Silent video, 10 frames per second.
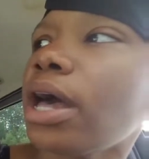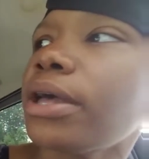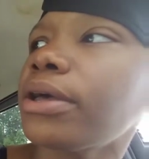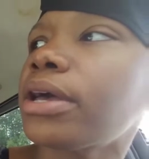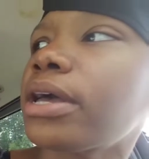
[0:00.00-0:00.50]

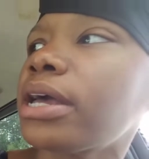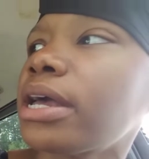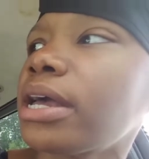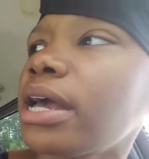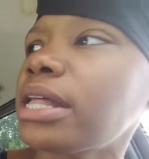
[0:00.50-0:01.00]
not.
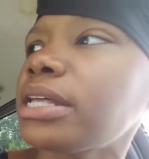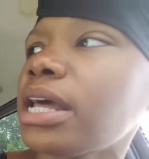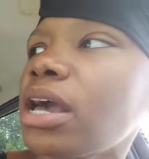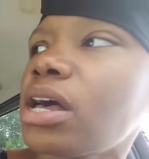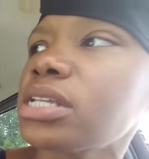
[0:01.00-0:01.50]
And
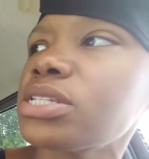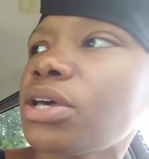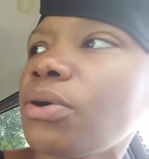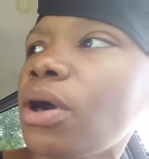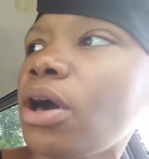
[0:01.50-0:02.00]
then I
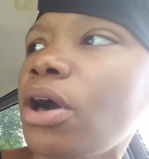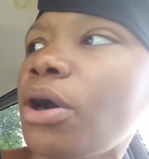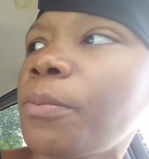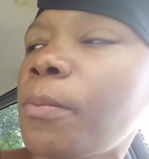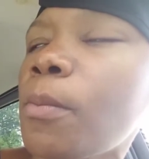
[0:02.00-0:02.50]
also,
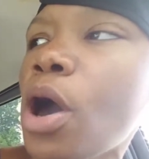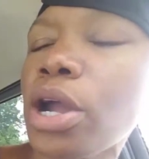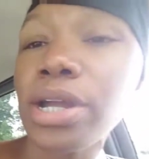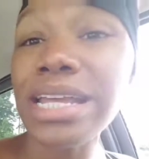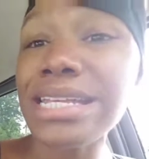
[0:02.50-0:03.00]
um,
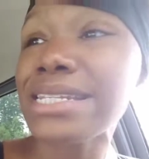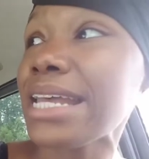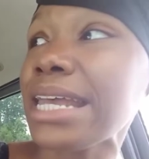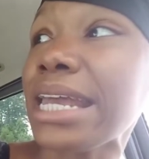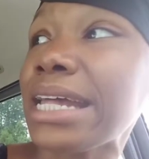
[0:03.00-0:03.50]
Mar is
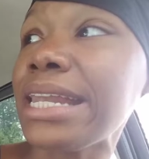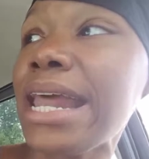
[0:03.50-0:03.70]
taking a